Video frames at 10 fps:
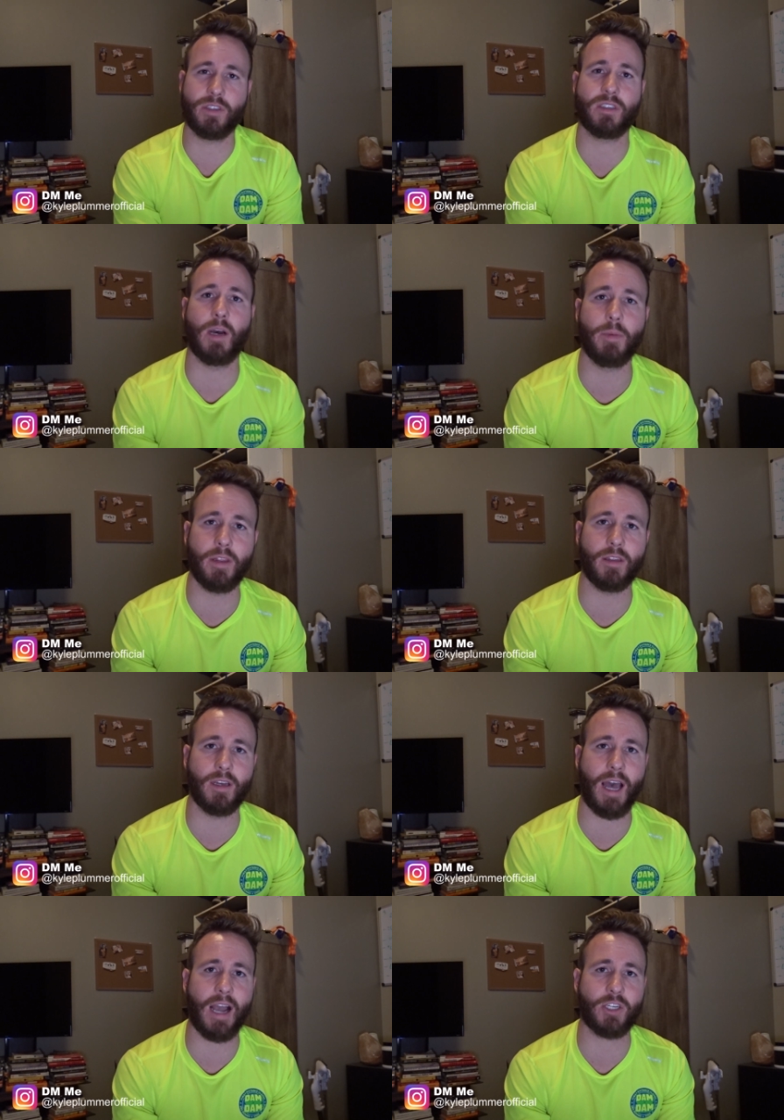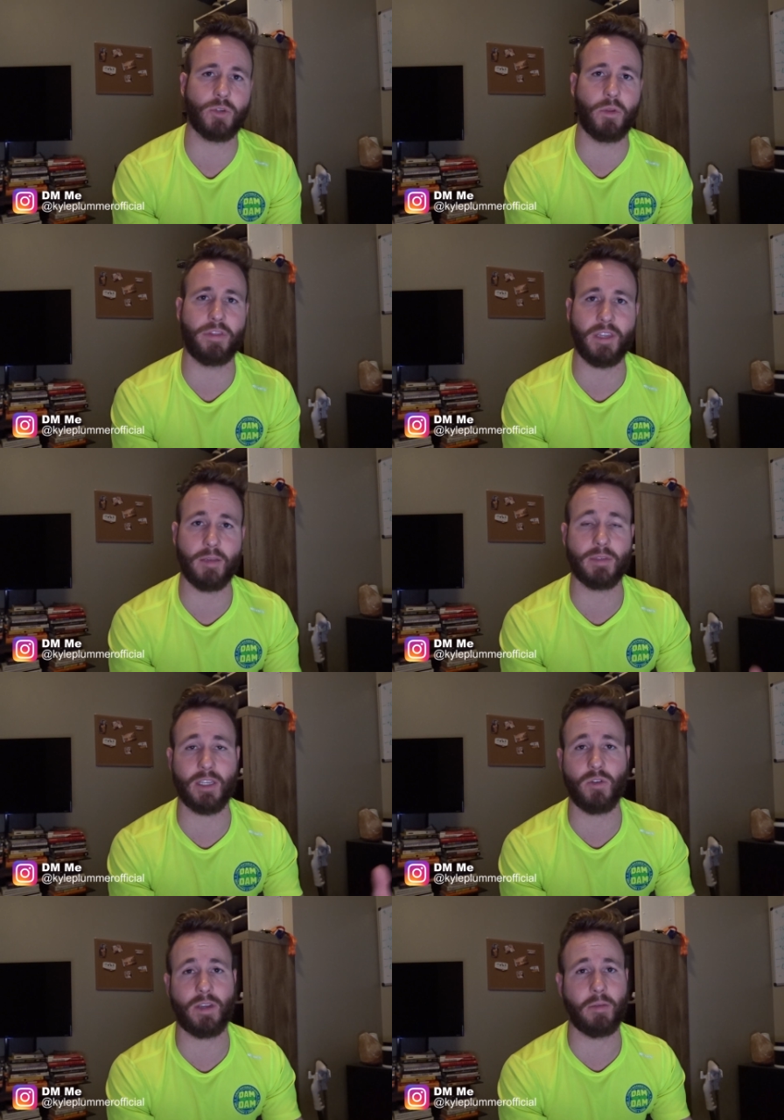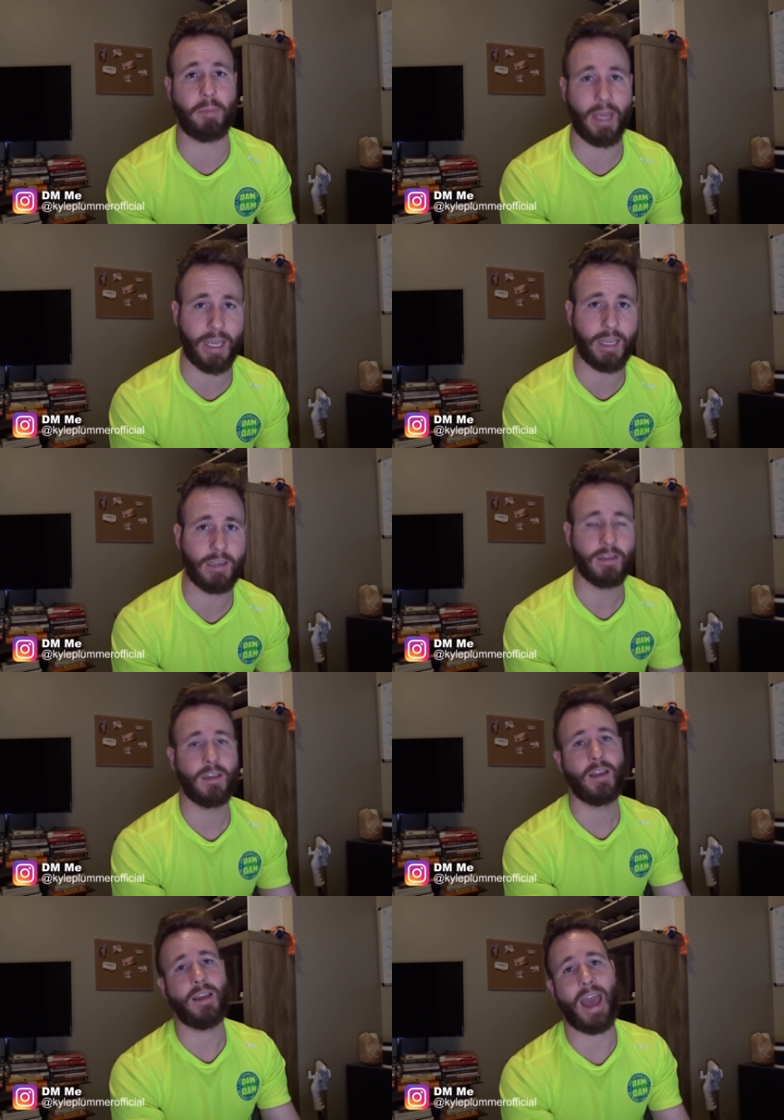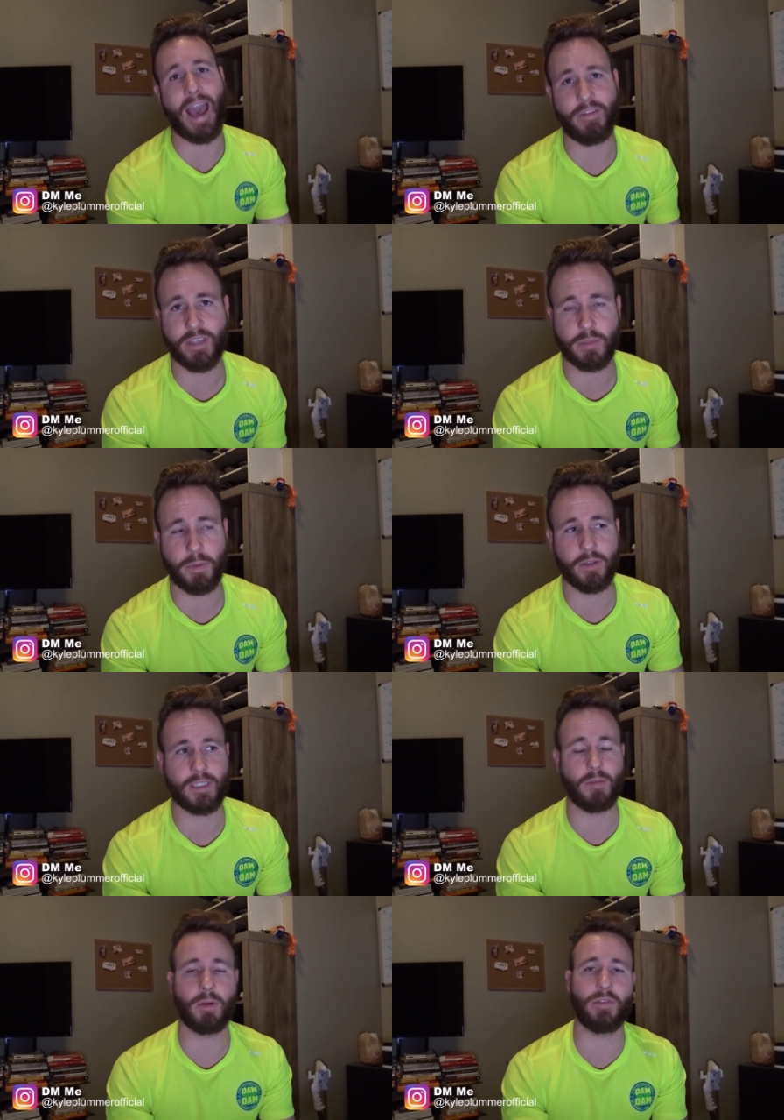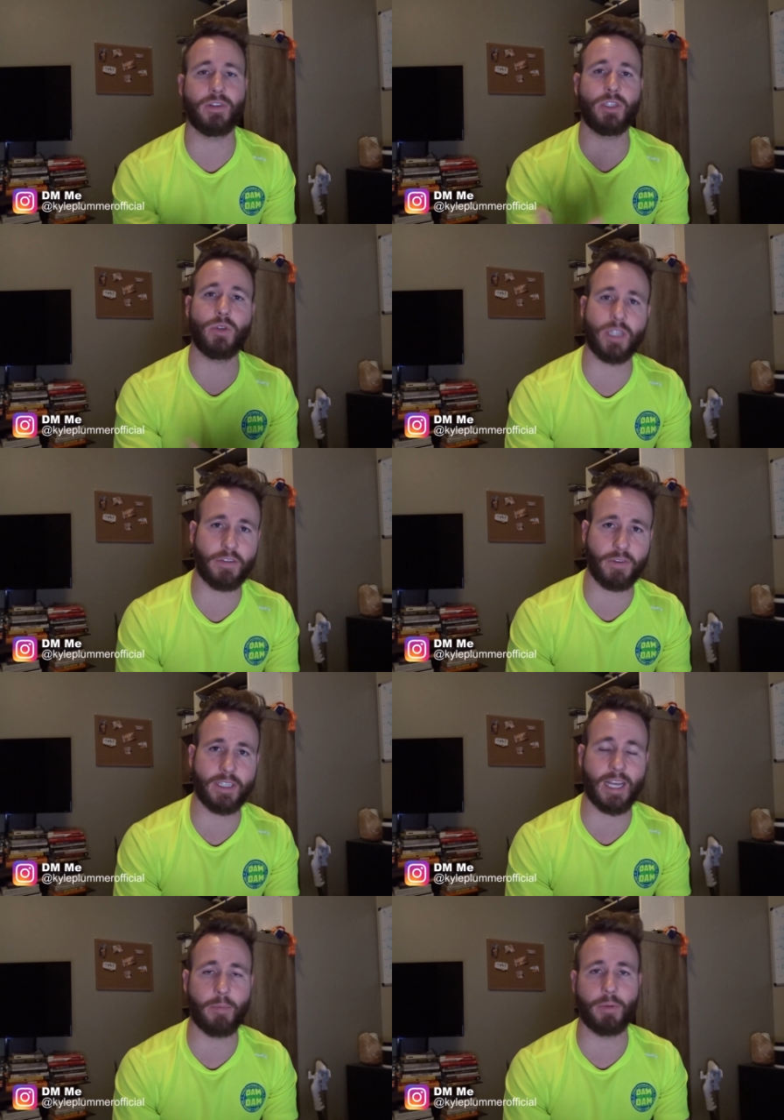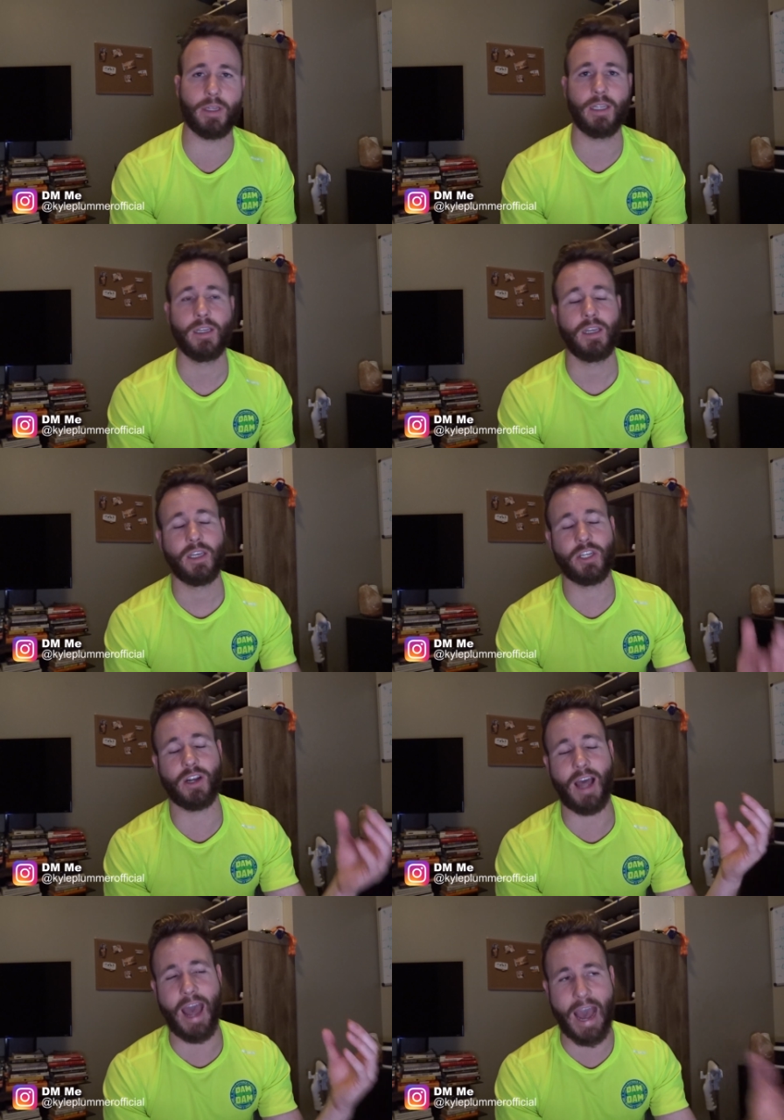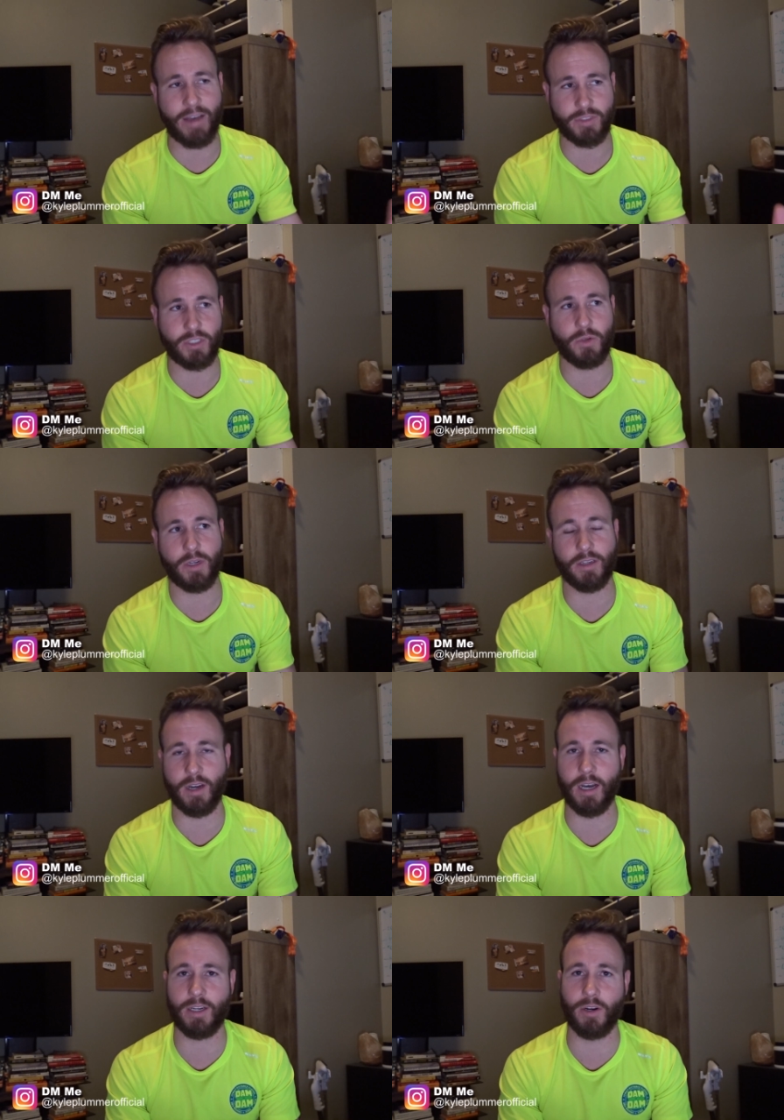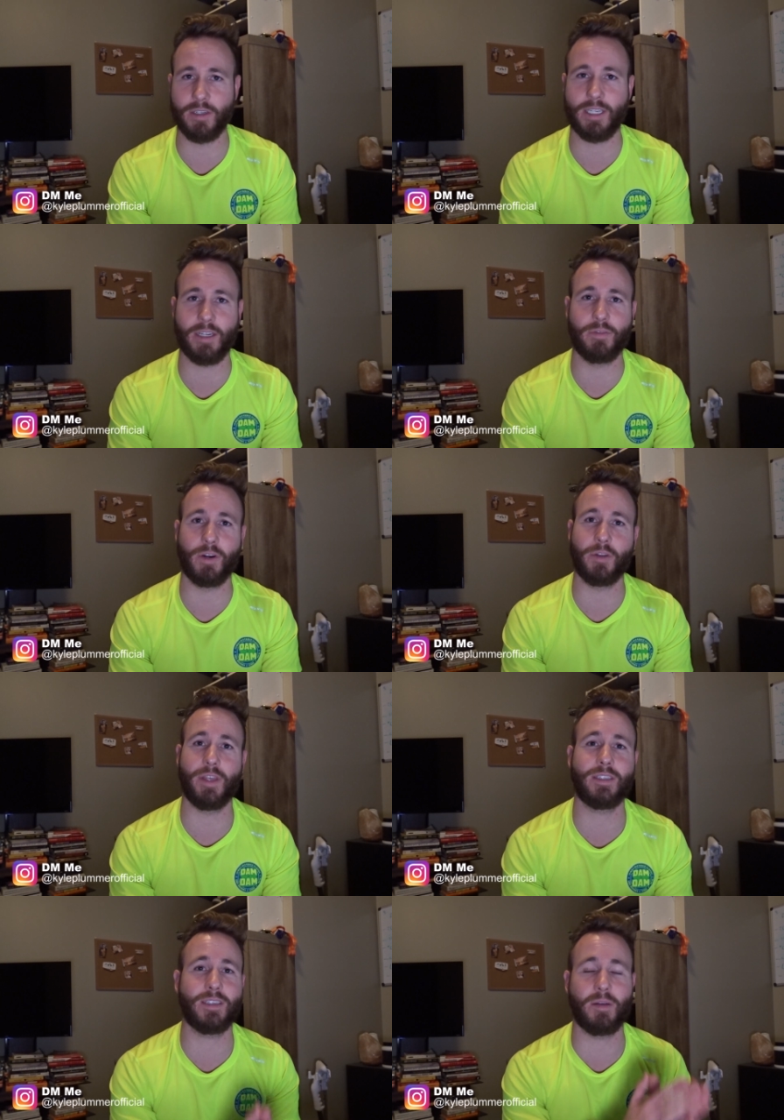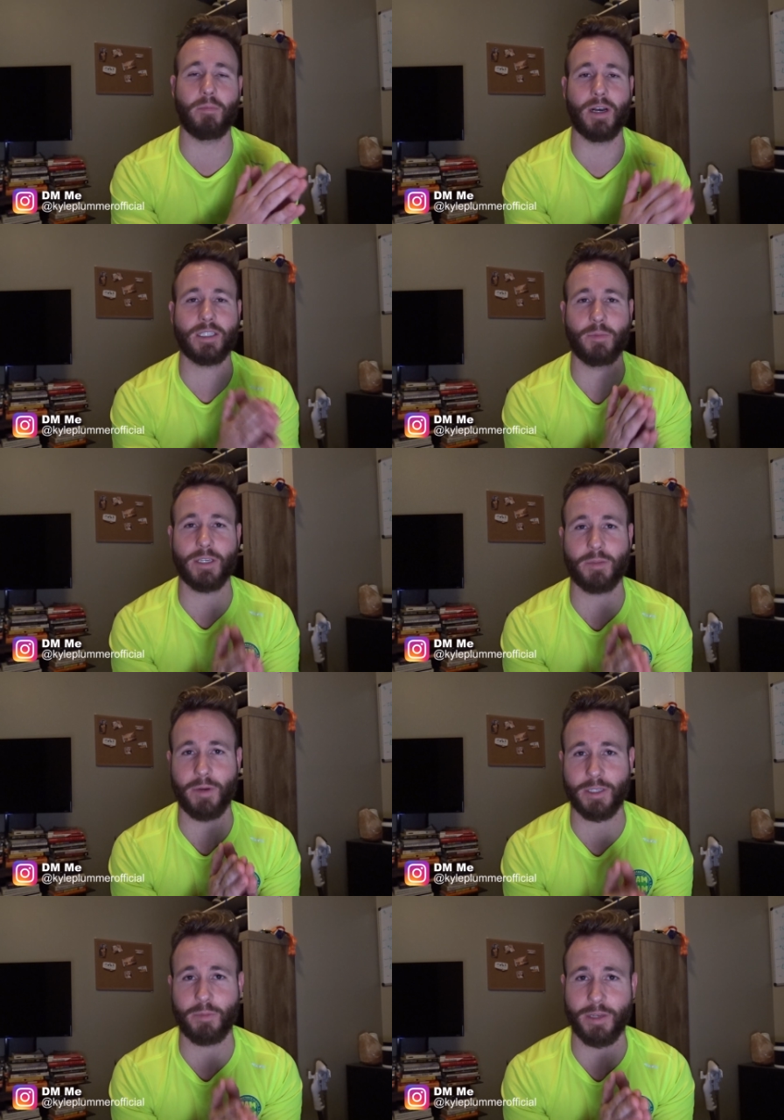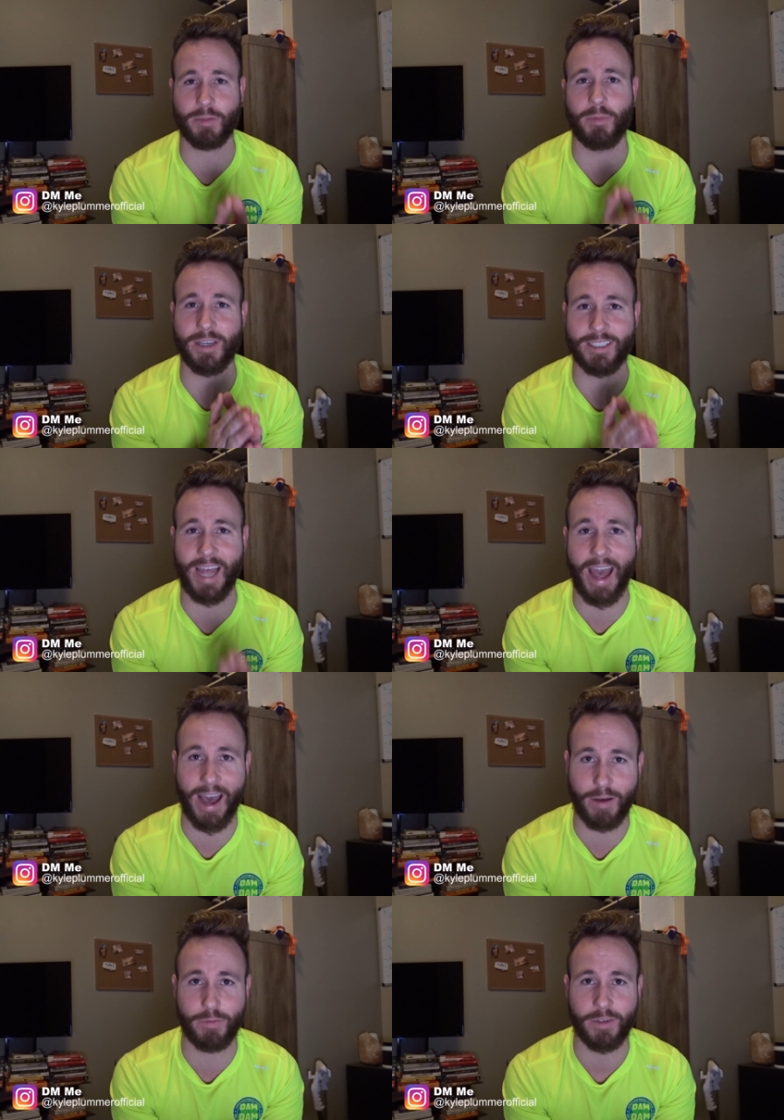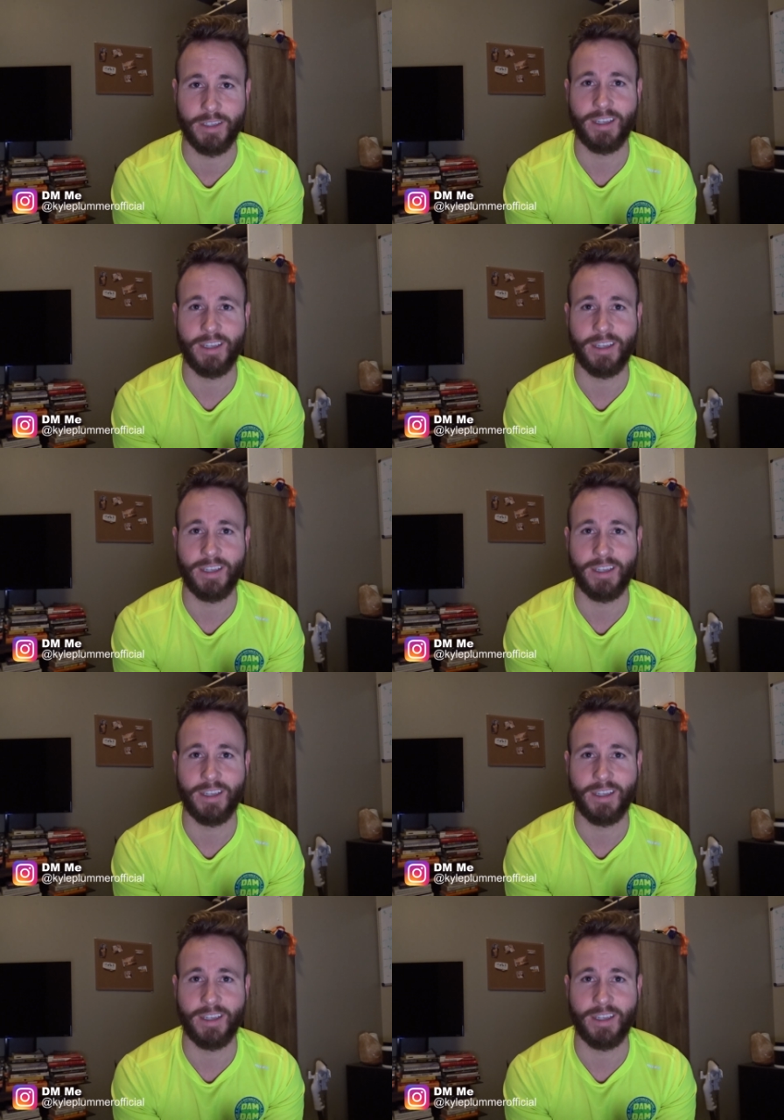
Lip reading: Some of the actual themes that you can pay have this built in, but if you're using a free template, you're gonna have to do a currency converter. This is a must have.